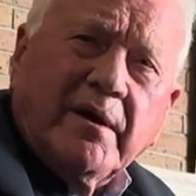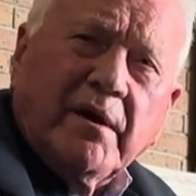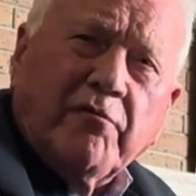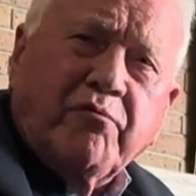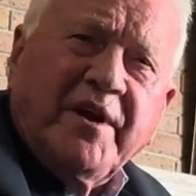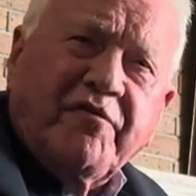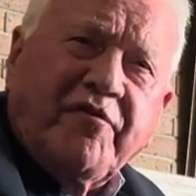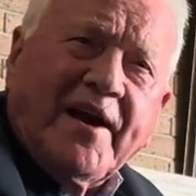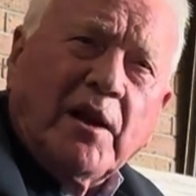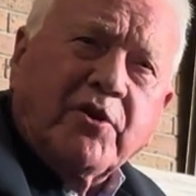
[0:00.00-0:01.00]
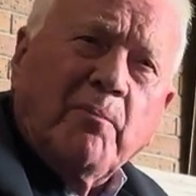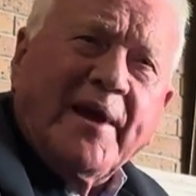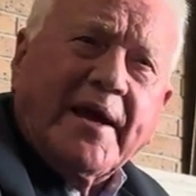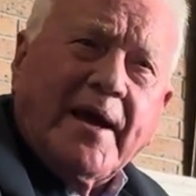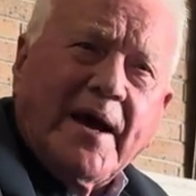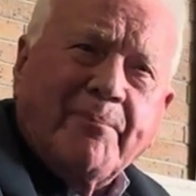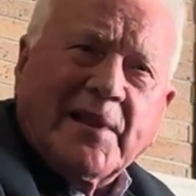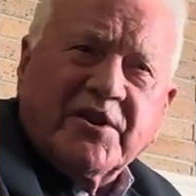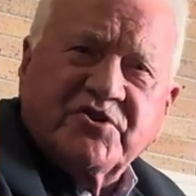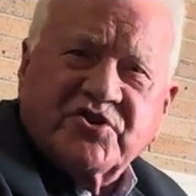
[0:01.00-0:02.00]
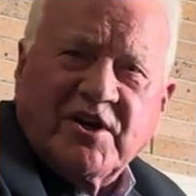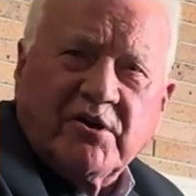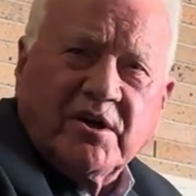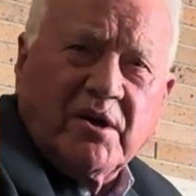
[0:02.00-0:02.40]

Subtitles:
If we fail to make capitalists out of